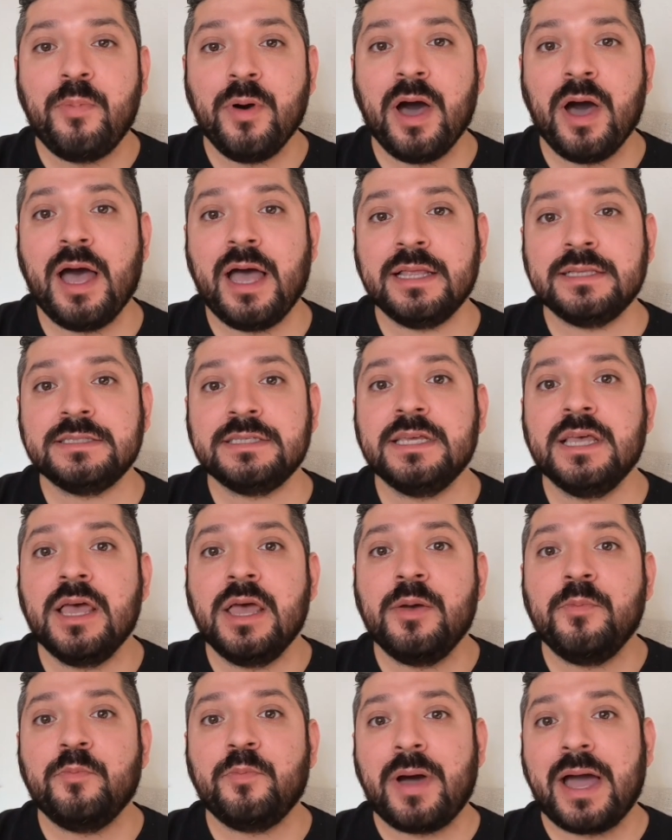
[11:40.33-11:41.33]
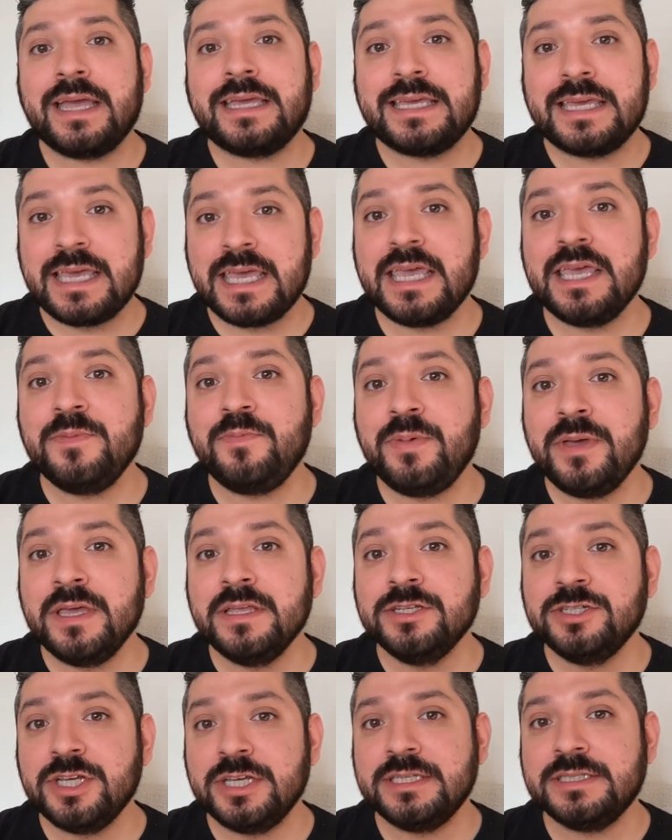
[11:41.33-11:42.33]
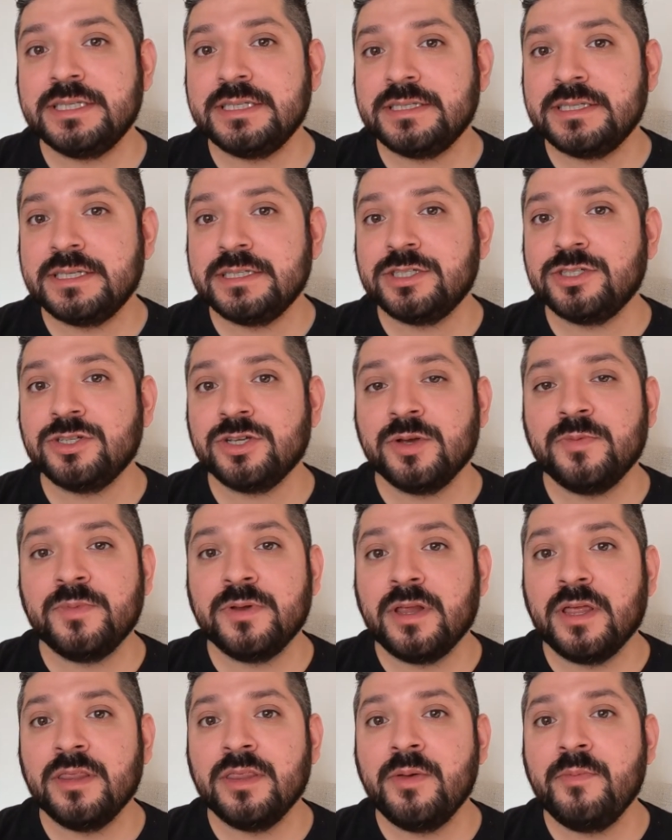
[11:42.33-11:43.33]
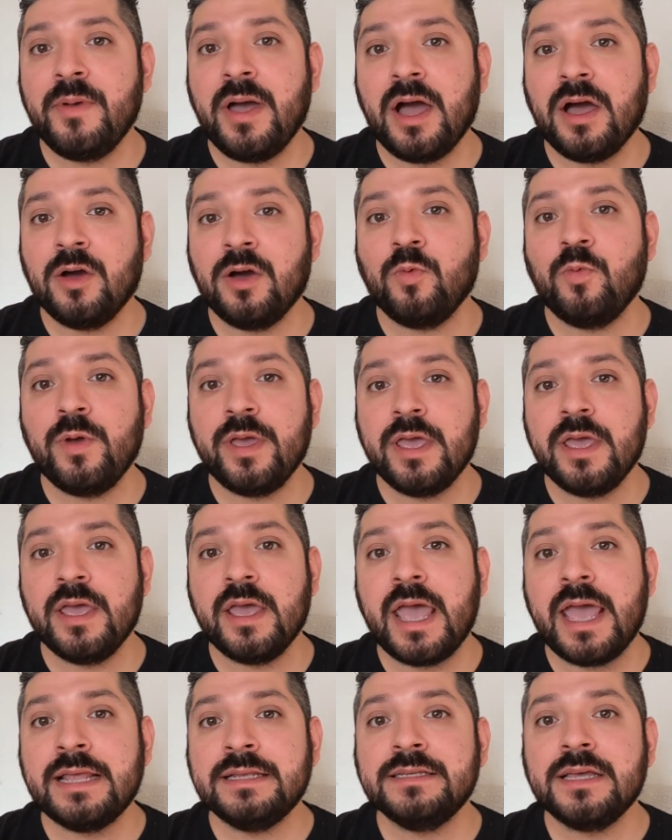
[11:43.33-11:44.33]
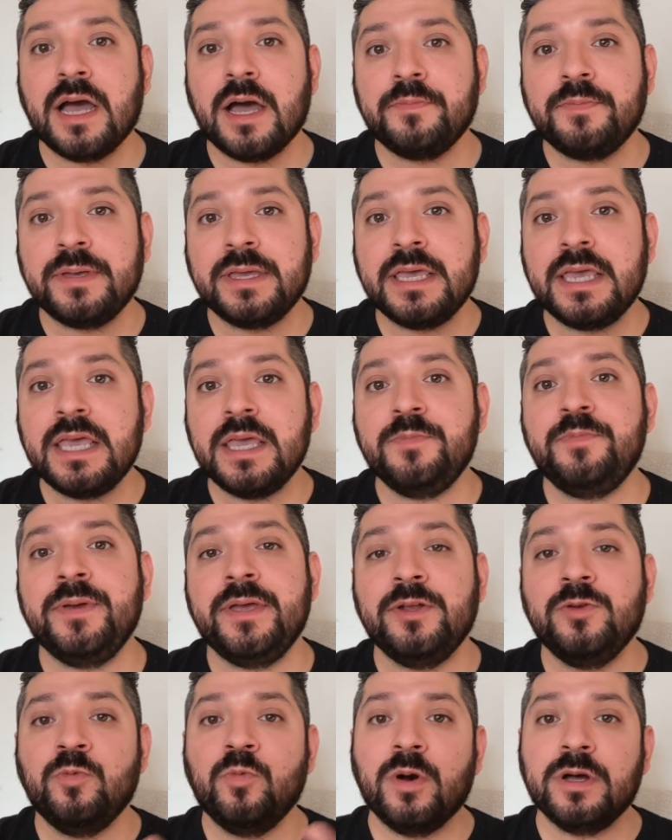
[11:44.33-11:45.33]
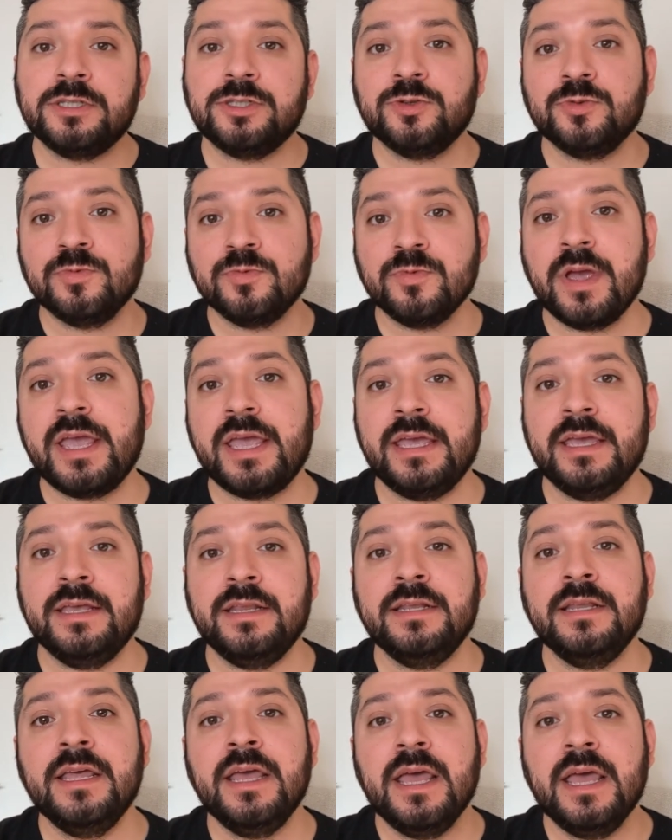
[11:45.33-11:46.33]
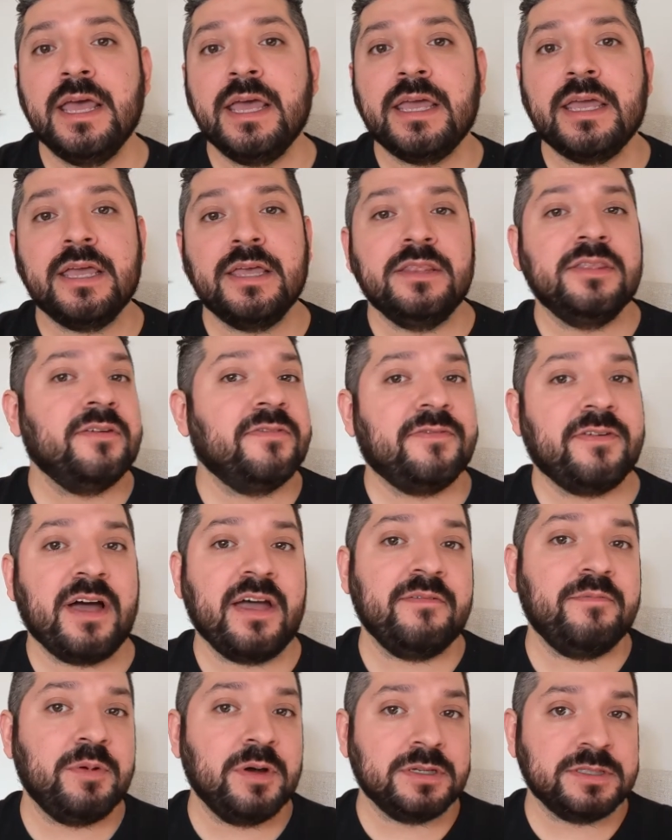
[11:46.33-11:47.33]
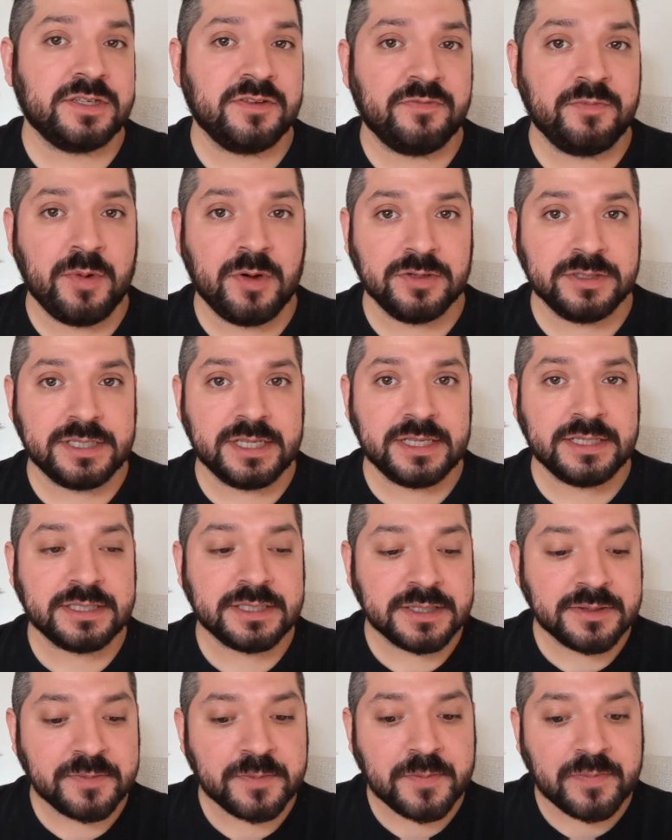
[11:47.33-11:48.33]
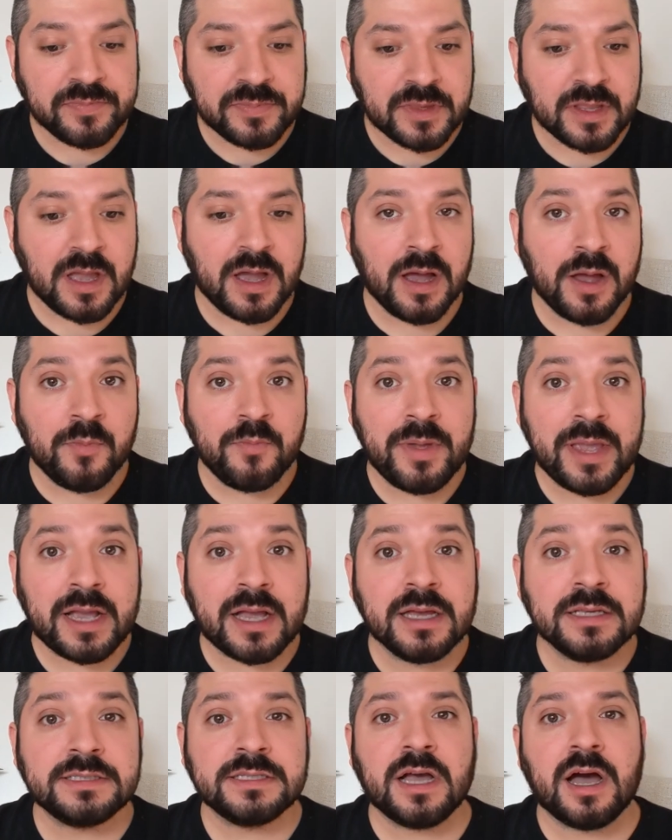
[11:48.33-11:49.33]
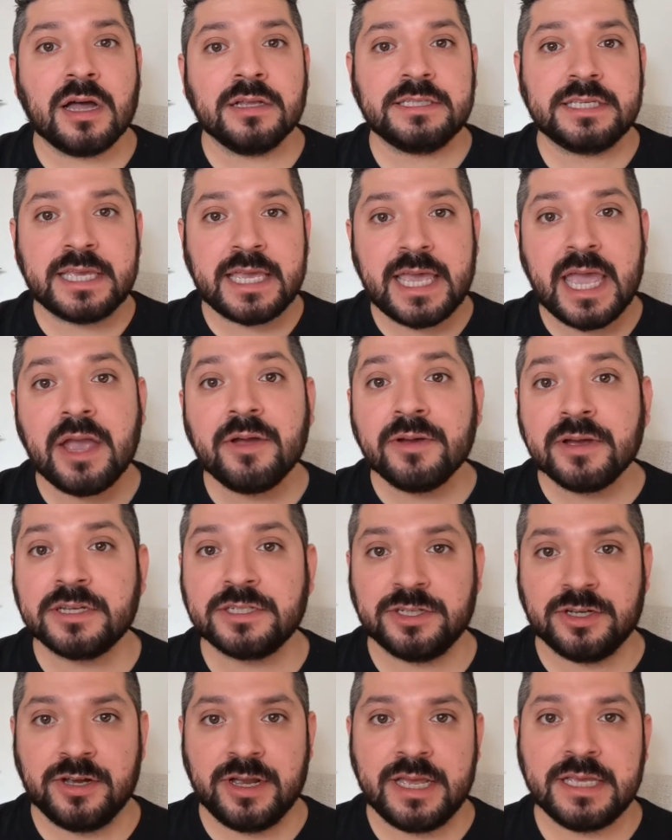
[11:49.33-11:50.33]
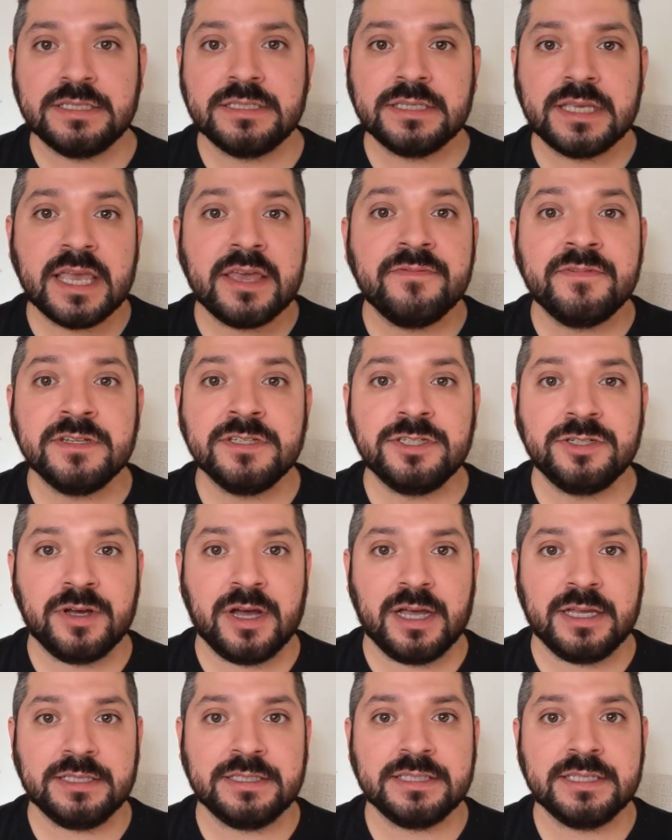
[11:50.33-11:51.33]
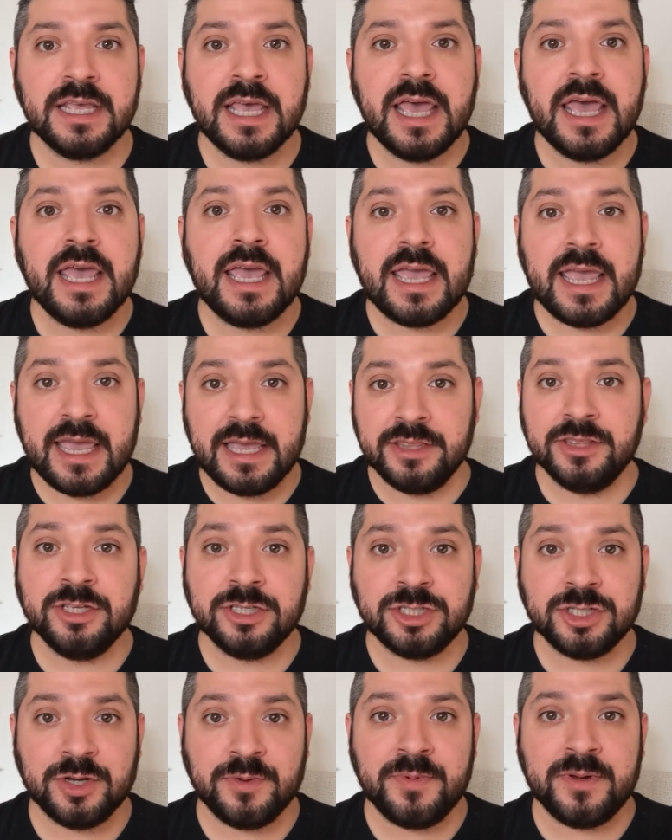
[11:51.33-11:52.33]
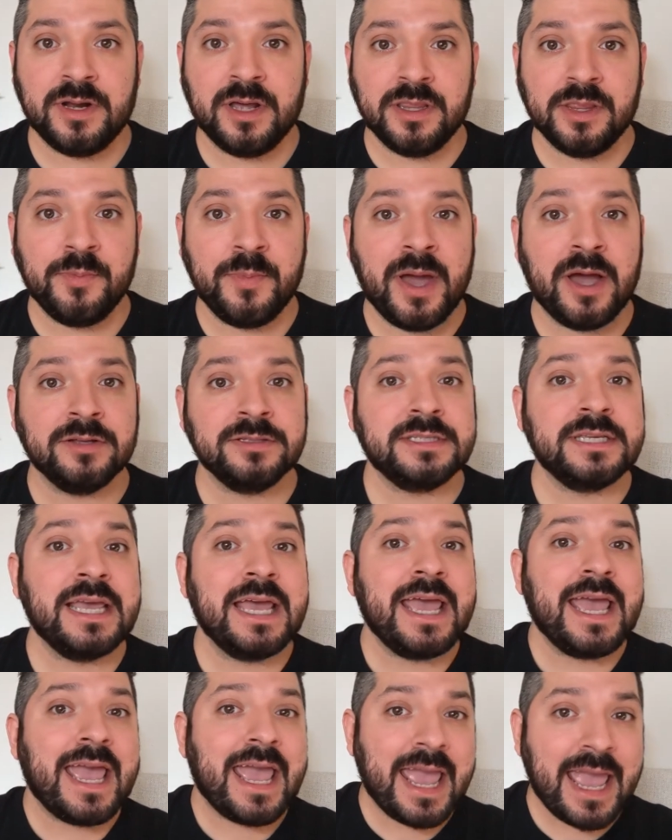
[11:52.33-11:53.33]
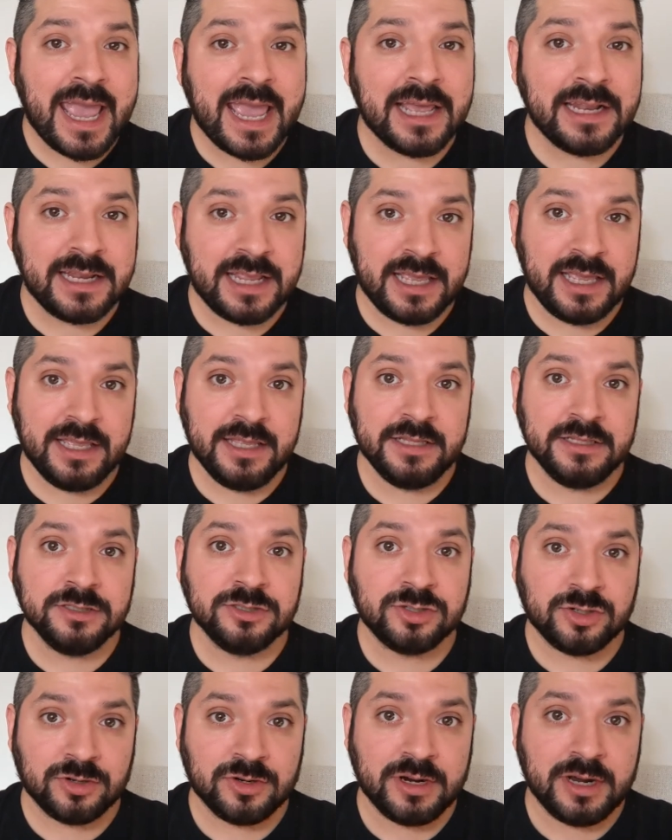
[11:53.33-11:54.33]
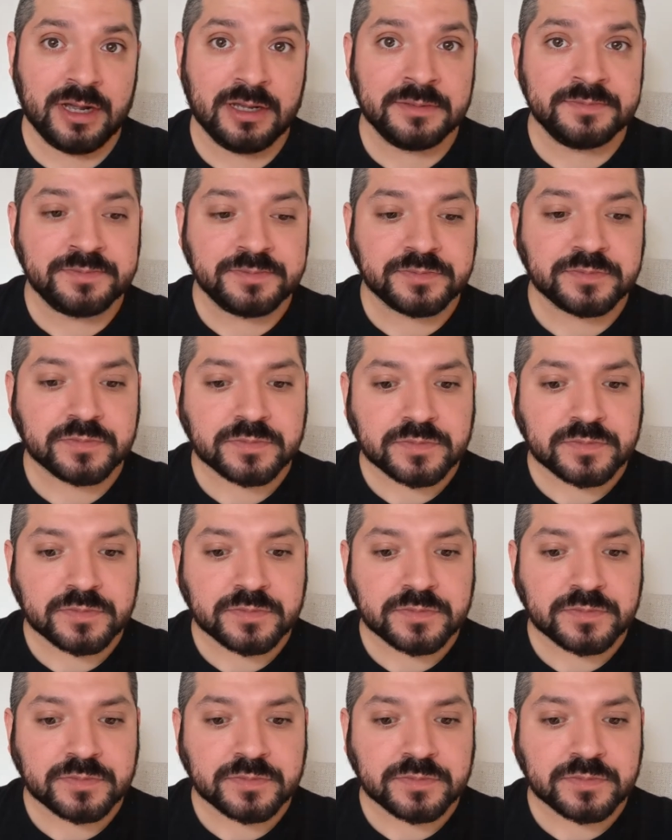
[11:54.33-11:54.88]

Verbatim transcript: But by keeping Jesus' Sermon on the Mount, we end up keeping what's written in the five books of Moses. Um, because God's character is given to us in the Sermon on the Mount and in Torah.